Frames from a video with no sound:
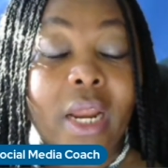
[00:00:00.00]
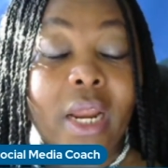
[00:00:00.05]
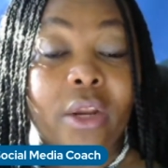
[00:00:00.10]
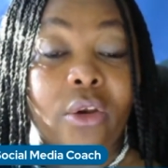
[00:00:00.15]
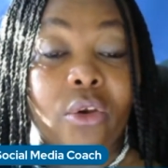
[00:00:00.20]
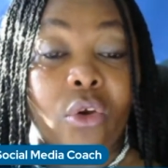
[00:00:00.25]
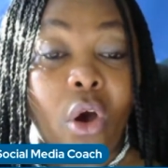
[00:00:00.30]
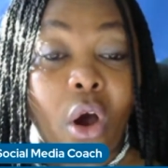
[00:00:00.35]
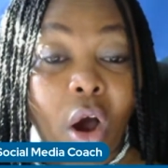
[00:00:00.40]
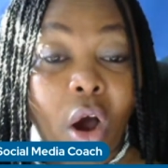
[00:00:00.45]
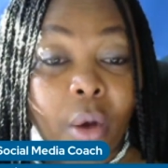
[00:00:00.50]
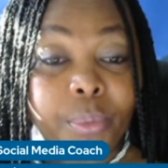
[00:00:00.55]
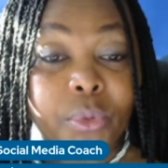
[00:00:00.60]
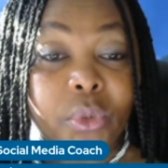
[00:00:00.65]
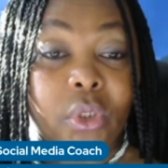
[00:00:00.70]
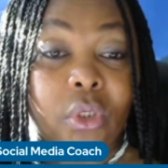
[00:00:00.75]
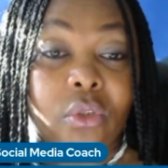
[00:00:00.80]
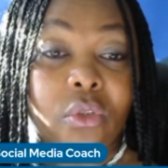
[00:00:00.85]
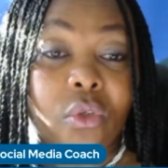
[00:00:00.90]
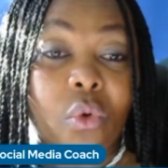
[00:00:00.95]
at your
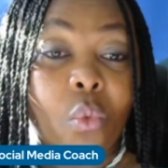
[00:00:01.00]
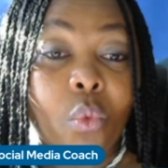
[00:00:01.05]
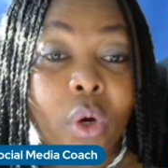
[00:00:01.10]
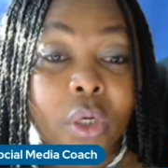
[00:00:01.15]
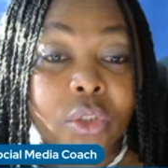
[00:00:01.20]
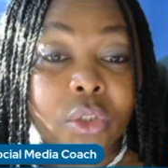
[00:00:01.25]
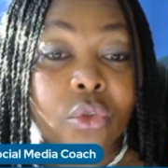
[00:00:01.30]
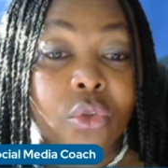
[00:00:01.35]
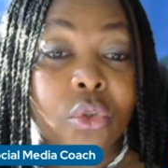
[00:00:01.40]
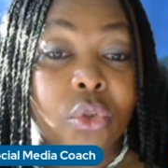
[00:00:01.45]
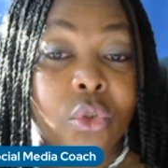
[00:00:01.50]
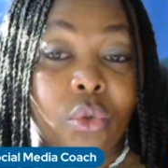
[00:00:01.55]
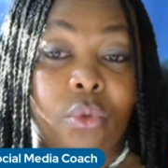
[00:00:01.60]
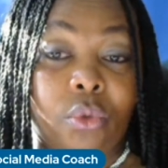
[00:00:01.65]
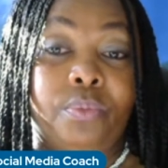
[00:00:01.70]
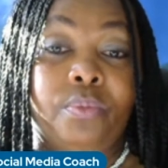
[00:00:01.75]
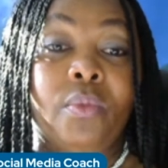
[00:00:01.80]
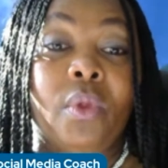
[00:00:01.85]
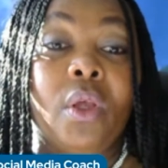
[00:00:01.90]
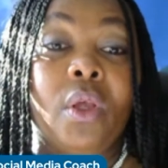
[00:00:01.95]
options on what to
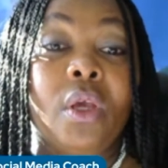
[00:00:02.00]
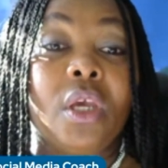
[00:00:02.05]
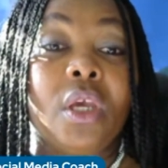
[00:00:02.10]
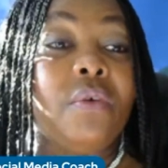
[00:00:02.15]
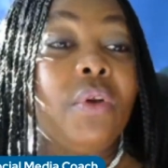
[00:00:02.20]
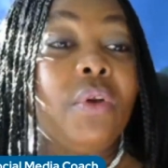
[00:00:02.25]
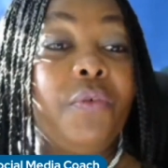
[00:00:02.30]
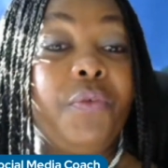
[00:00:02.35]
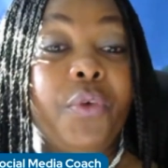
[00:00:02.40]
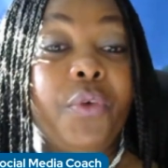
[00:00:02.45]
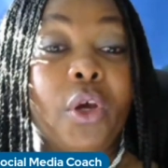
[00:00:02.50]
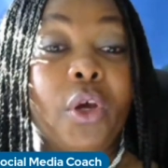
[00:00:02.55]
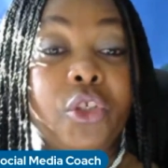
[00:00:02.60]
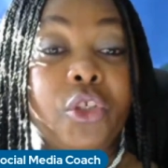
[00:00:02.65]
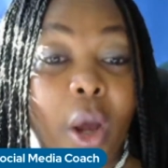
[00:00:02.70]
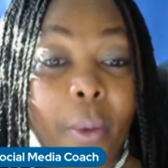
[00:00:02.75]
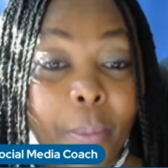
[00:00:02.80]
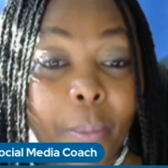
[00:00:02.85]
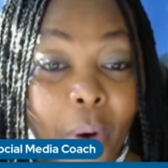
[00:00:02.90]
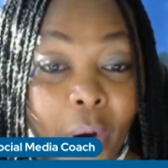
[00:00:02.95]
do, even if
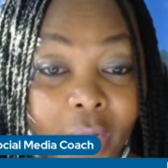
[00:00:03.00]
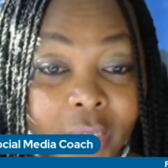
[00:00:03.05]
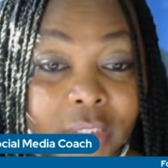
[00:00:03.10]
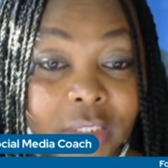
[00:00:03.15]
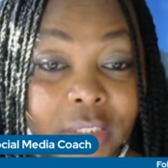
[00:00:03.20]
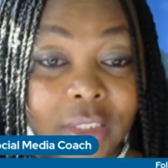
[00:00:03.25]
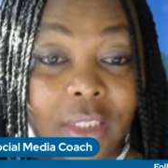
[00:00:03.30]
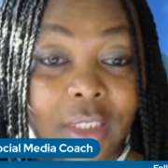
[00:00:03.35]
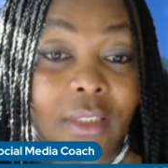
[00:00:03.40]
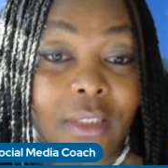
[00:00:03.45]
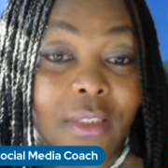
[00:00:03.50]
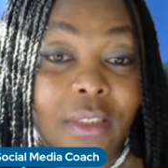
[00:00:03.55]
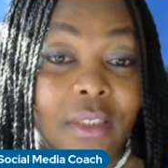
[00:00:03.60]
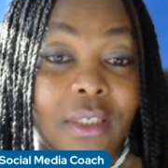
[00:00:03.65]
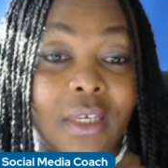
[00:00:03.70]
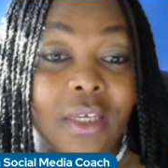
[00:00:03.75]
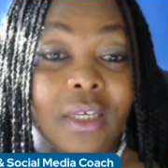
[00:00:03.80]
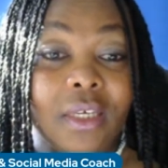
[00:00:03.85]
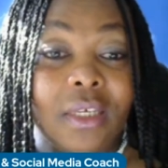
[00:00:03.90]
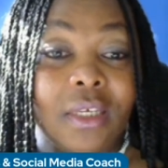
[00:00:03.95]
you're job hunting,
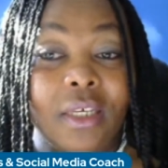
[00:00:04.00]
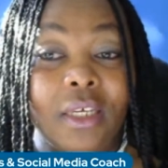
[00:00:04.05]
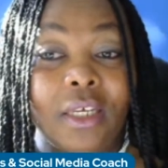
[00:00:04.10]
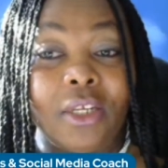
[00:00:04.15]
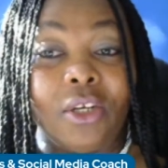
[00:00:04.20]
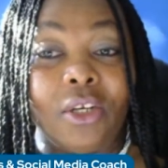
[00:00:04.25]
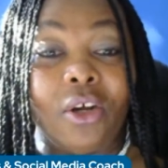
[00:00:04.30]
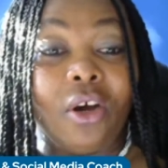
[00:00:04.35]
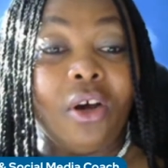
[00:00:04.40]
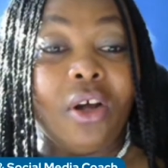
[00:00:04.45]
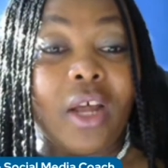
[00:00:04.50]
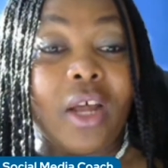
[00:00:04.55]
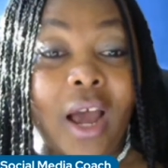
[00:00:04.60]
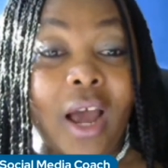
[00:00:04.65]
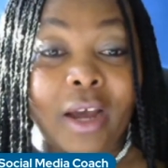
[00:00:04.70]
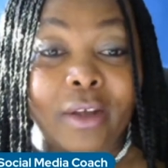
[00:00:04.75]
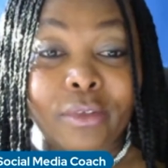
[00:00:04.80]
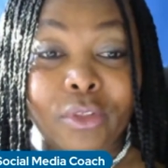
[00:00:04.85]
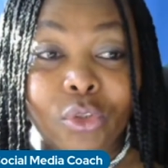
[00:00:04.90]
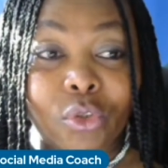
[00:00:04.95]

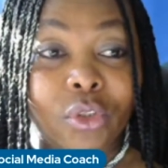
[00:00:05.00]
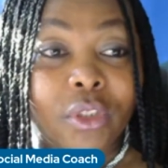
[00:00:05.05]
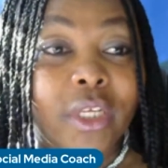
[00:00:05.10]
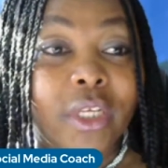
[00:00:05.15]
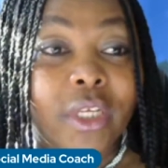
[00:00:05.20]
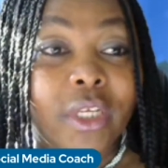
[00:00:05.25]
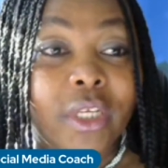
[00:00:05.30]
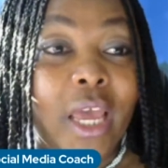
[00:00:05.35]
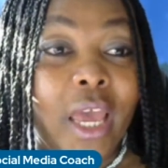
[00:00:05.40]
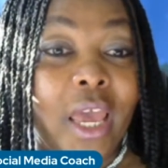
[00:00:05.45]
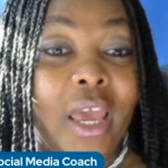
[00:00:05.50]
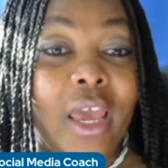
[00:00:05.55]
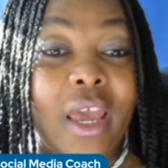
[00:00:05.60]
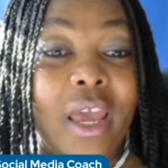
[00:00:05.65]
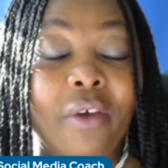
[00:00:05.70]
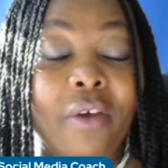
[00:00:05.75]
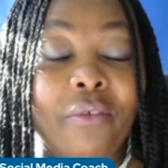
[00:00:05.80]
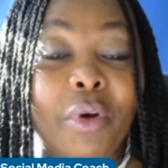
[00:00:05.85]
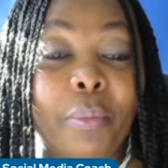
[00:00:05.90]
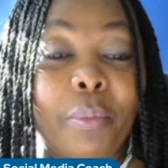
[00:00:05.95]
today
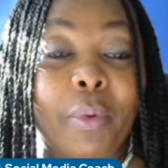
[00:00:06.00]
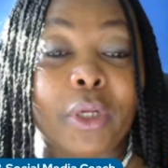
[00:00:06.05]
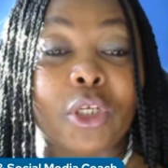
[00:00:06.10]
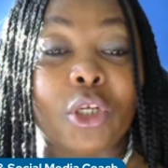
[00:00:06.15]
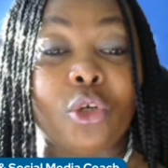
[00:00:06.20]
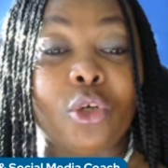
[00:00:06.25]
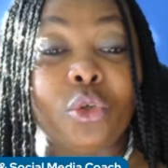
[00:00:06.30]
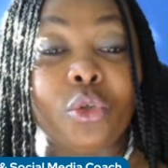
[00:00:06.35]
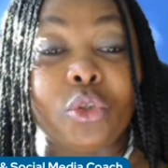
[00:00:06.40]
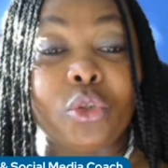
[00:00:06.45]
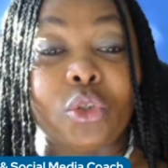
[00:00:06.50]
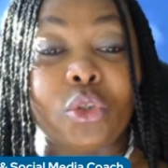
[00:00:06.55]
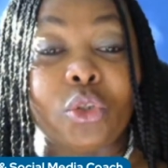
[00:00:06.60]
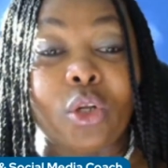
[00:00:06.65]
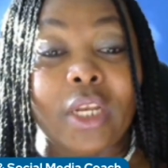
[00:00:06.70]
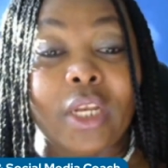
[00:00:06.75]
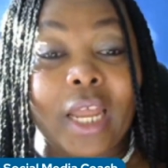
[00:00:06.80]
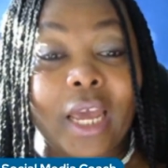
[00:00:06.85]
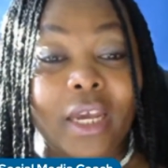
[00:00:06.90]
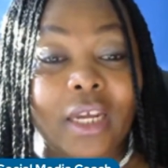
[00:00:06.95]
everybody looks
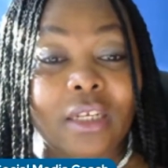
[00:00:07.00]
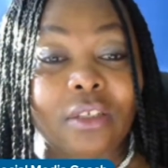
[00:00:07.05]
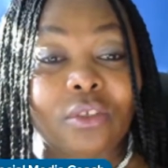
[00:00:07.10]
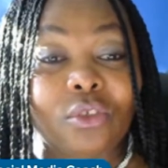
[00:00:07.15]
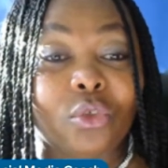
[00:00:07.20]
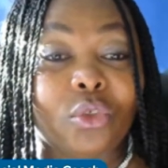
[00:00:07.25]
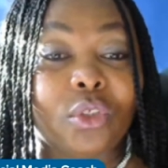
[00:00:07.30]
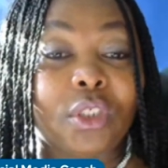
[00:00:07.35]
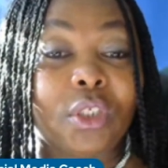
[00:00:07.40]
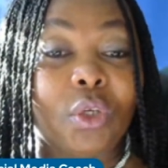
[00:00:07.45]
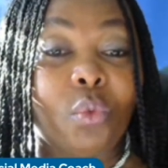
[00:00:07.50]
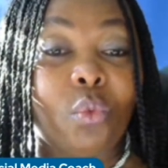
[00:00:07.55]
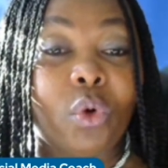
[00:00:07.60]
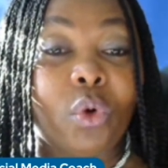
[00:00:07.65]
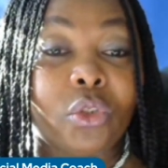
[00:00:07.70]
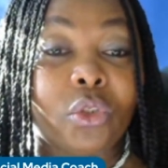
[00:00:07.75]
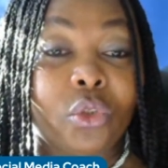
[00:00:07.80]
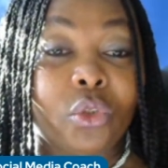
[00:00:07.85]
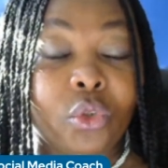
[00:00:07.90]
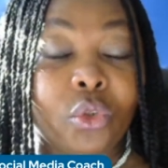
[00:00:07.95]
online to see
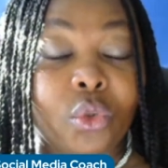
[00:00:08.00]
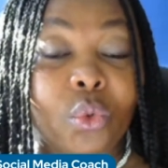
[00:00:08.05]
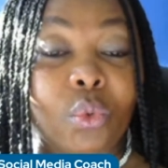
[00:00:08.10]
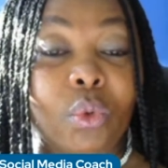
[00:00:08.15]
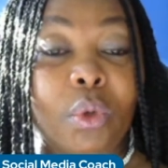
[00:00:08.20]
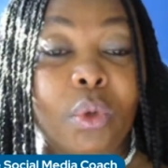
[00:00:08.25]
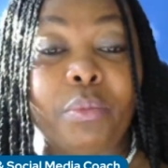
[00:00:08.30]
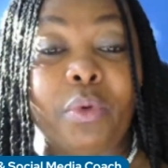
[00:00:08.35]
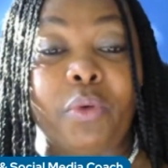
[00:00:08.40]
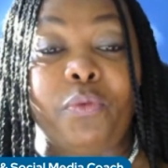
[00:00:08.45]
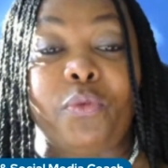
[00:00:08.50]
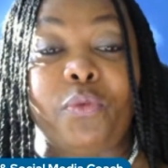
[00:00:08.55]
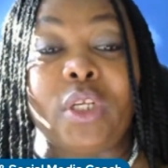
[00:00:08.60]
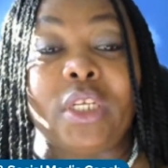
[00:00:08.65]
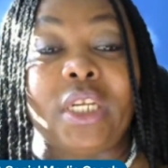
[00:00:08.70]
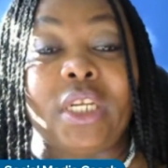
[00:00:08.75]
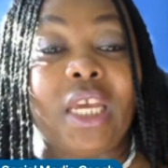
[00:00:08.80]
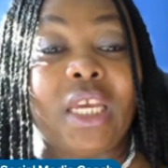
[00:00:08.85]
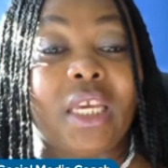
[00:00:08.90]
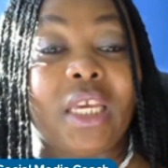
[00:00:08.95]
what you're doing before
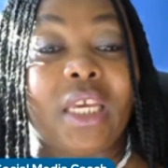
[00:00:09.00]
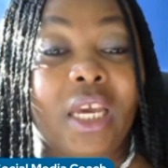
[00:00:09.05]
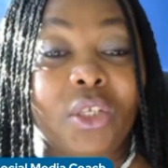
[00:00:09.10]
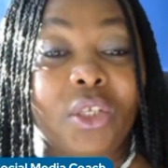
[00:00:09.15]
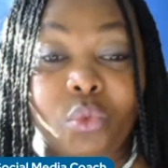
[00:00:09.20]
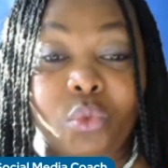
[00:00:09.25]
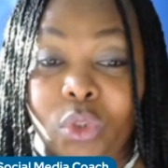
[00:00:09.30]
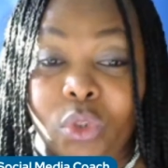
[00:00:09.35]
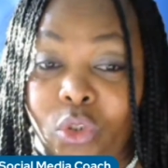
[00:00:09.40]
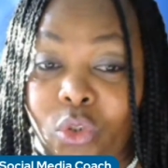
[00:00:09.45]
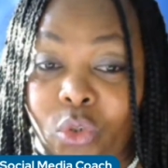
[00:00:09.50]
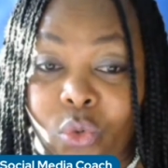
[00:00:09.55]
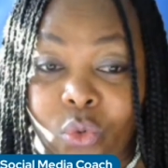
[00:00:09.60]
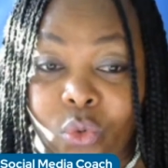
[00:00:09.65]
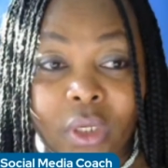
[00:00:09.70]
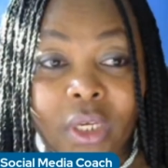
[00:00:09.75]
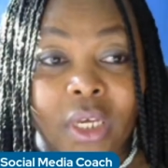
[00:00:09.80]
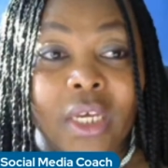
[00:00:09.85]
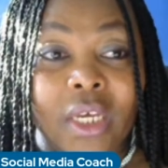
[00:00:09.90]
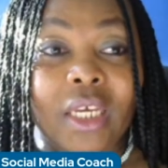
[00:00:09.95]
they engage with
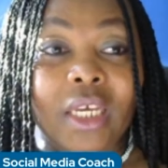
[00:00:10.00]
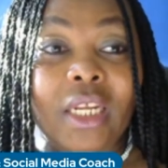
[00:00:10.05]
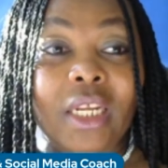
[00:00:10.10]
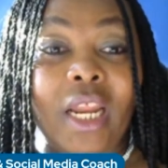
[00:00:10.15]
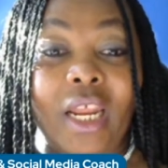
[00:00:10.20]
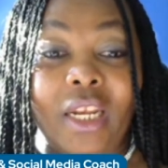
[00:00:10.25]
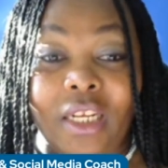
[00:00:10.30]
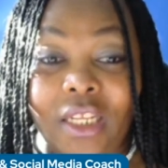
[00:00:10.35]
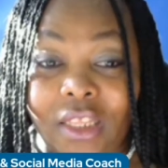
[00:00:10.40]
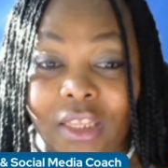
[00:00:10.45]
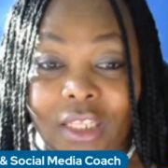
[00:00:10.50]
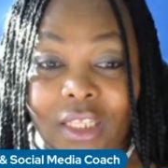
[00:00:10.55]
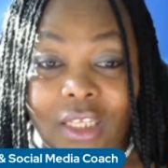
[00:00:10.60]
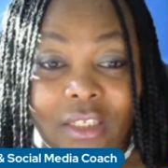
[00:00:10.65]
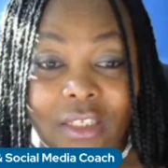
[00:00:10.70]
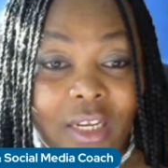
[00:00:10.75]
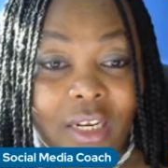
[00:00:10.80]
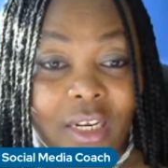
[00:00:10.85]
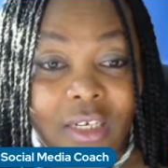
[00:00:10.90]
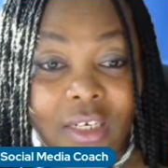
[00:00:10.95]
you in
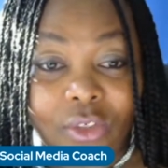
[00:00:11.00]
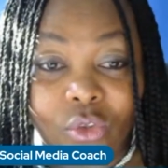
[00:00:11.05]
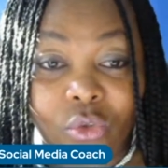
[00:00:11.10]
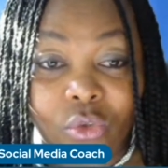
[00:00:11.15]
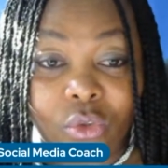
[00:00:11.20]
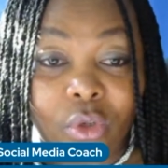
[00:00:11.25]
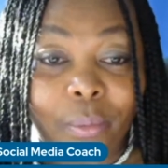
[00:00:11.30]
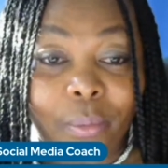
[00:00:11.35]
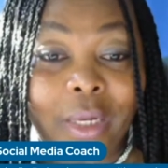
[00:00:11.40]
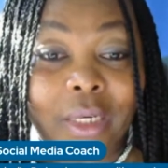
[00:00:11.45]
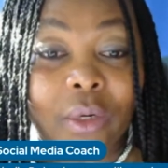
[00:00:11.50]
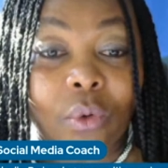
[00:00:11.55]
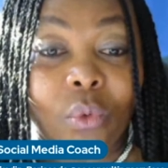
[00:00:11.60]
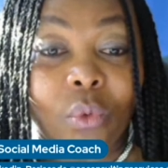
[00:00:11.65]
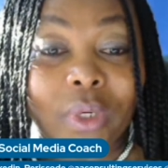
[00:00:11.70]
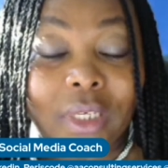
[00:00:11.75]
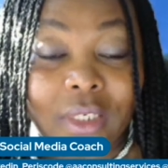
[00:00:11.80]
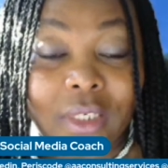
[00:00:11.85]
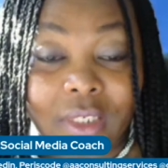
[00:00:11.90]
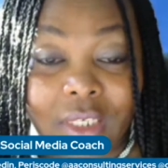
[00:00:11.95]
anything that they do, no matter
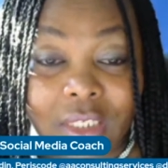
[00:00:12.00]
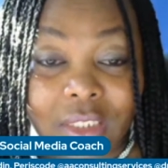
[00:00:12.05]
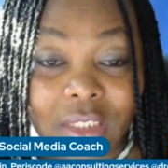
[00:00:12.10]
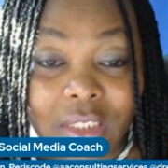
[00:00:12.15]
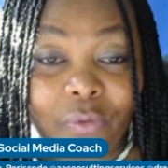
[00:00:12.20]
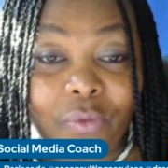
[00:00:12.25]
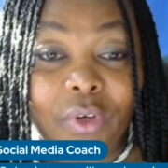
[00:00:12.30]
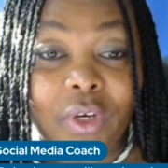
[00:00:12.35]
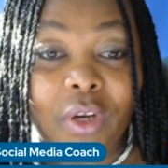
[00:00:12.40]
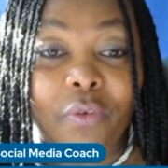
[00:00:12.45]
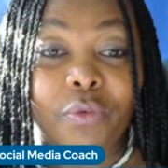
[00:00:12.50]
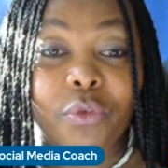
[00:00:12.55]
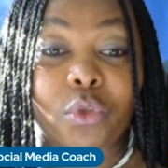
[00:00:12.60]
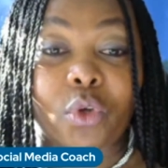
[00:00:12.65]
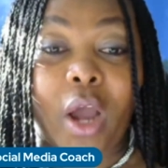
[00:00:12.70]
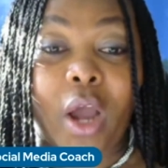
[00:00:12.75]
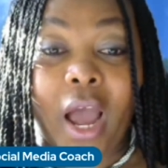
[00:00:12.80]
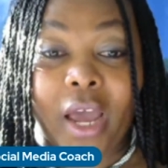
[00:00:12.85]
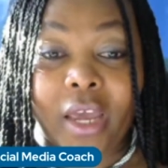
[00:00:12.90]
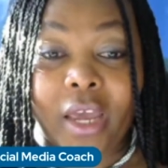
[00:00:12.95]
what it is, even if
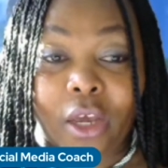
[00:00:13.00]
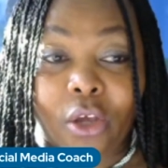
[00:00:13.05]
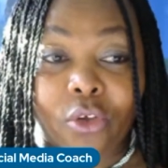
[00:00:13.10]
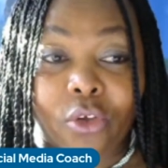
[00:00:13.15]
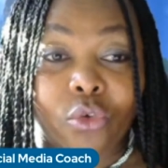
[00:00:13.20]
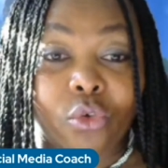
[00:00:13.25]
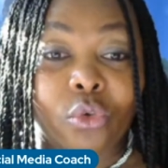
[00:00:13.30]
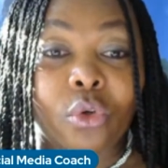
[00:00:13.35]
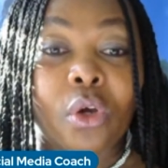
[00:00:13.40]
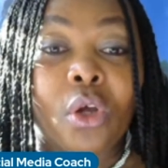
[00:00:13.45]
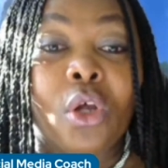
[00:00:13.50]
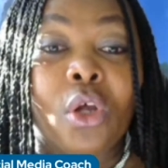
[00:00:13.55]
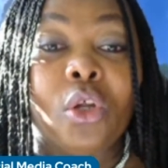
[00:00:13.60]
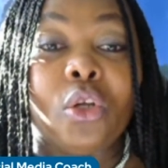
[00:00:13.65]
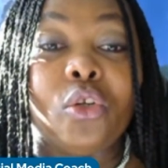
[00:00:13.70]
to hire you.